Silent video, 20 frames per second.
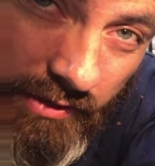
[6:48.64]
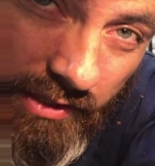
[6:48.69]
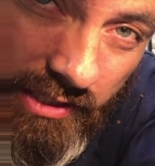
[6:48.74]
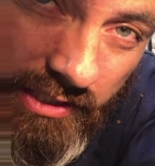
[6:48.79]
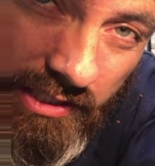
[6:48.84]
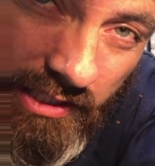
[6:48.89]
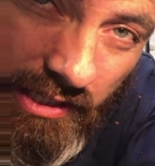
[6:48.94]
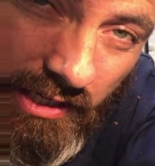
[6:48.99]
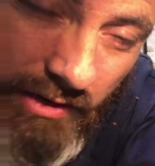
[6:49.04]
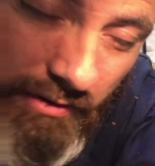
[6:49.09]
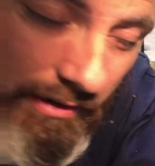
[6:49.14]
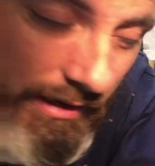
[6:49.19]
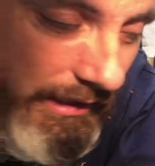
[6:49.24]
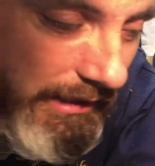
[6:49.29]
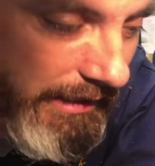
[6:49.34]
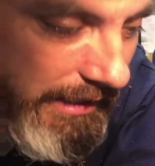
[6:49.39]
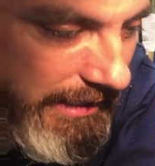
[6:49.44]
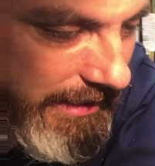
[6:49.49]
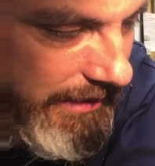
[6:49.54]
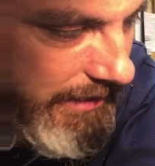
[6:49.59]
finish it
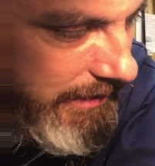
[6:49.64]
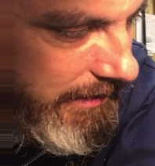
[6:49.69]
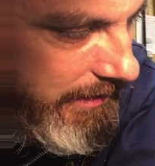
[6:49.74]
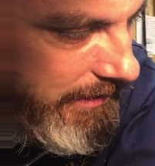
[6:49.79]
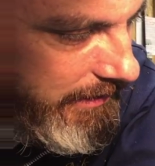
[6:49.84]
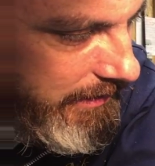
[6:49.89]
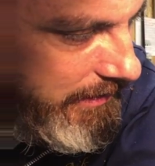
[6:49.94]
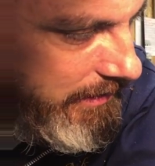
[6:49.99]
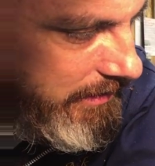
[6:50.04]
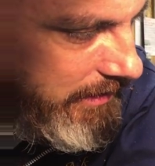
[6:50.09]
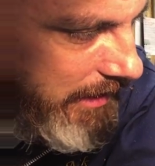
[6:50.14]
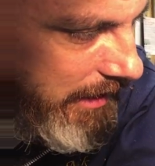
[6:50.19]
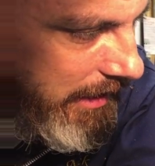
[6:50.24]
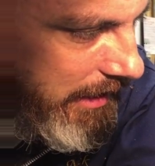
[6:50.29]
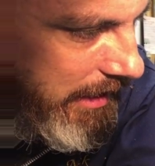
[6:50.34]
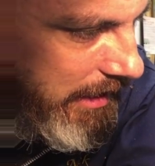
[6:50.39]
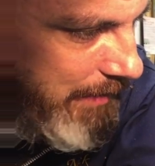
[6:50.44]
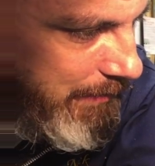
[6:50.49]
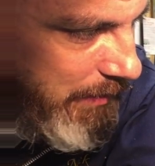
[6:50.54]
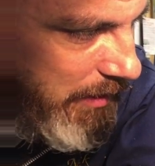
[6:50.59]
correctly,
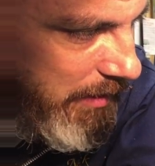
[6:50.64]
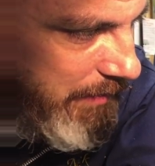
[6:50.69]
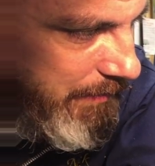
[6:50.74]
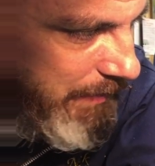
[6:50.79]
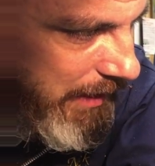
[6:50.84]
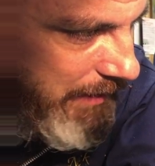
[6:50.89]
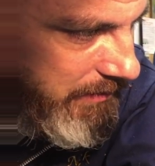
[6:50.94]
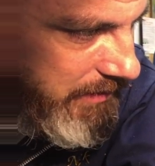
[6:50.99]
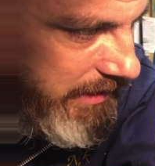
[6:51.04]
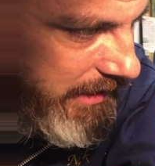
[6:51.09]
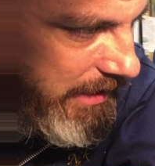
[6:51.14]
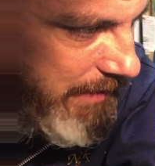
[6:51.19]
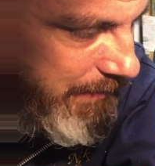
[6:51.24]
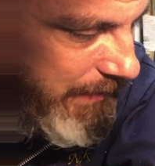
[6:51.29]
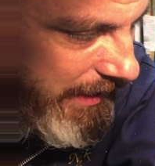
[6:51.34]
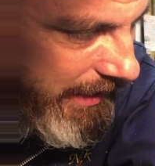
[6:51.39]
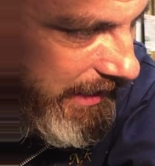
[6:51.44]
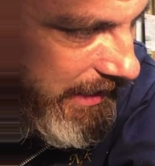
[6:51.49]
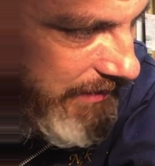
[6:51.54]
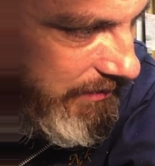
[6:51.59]
by mounting it
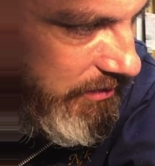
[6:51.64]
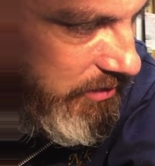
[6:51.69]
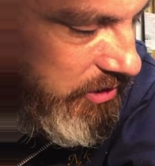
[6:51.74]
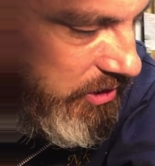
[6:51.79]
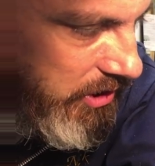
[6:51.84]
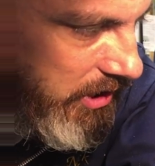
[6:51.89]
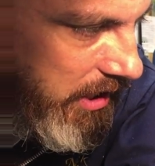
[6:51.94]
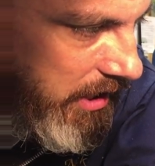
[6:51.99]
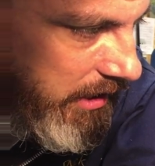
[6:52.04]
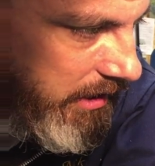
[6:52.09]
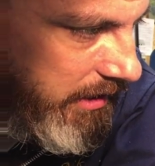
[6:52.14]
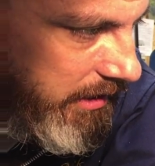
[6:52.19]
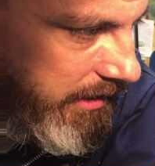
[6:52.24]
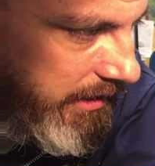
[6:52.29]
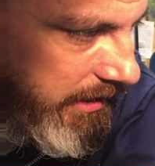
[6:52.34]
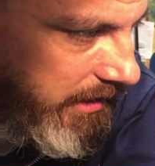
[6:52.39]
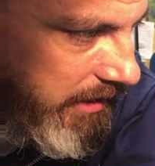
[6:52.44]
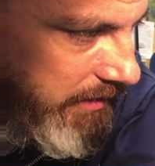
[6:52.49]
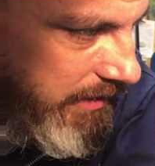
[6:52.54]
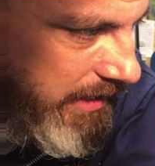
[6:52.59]
back in the chuck,
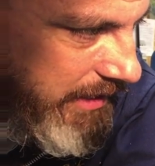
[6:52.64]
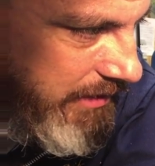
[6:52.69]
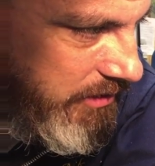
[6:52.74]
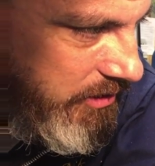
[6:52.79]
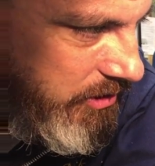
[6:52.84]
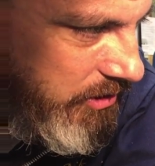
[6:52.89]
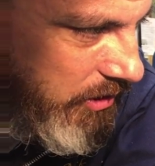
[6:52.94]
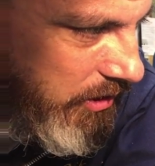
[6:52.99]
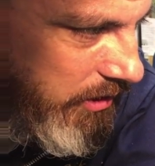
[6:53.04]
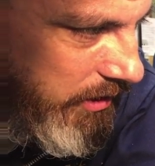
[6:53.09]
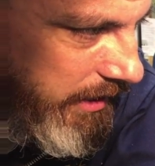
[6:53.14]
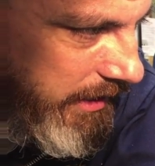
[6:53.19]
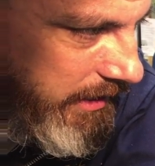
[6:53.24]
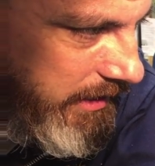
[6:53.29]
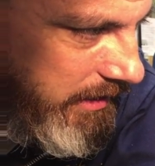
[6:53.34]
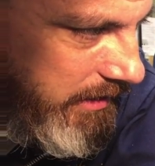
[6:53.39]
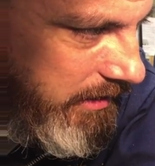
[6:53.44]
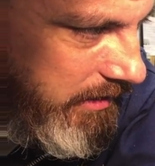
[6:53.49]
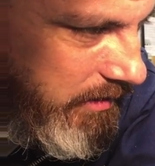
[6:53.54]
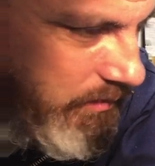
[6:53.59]
you know,
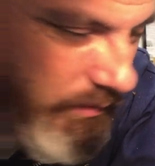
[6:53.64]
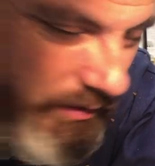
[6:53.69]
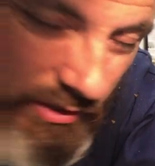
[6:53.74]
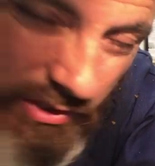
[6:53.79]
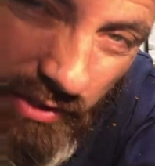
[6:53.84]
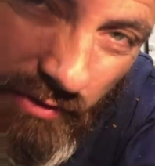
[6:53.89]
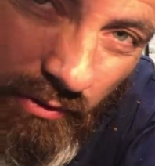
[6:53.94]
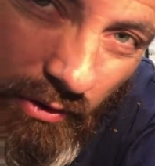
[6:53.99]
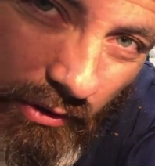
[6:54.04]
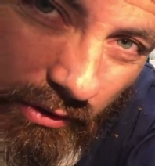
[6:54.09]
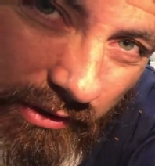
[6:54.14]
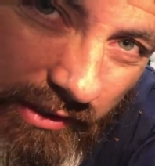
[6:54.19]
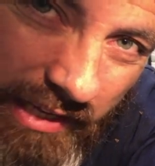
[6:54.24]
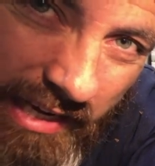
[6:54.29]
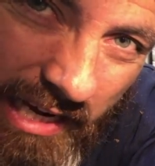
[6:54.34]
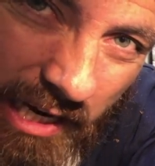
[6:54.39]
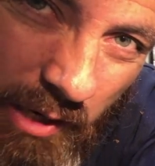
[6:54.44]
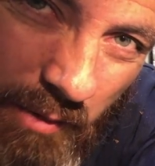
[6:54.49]
inside once you've hollowed it